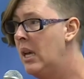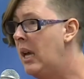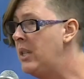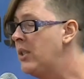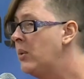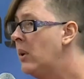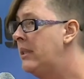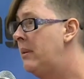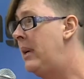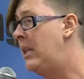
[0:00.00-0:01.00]
I just
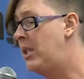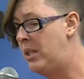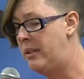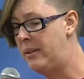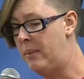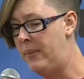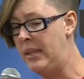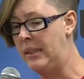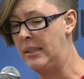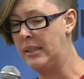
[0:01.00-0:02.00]
want to mention
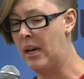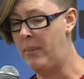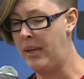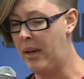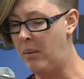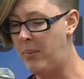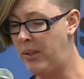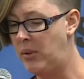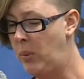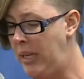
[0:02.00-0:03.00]
something that's coming up
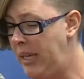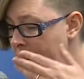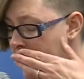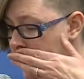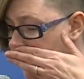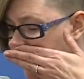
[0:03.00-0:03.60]
this weekend.